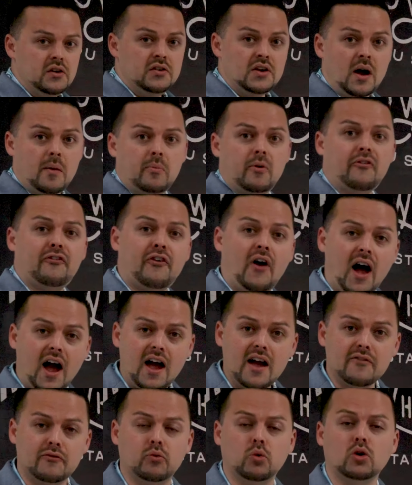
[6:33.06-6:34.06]
Number
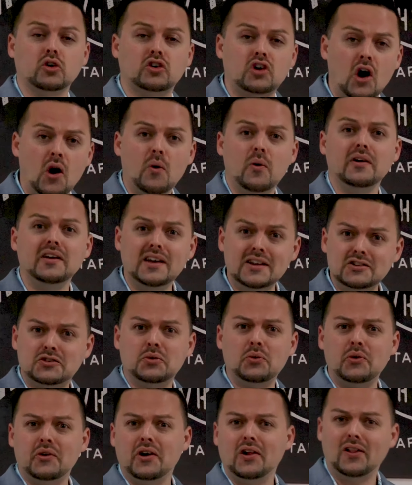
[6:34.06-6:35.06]
5, we're going
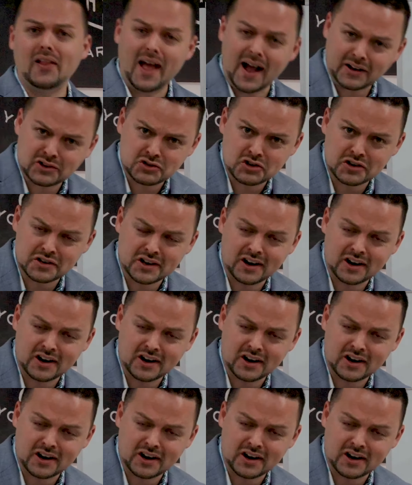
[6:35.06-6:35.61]
into an election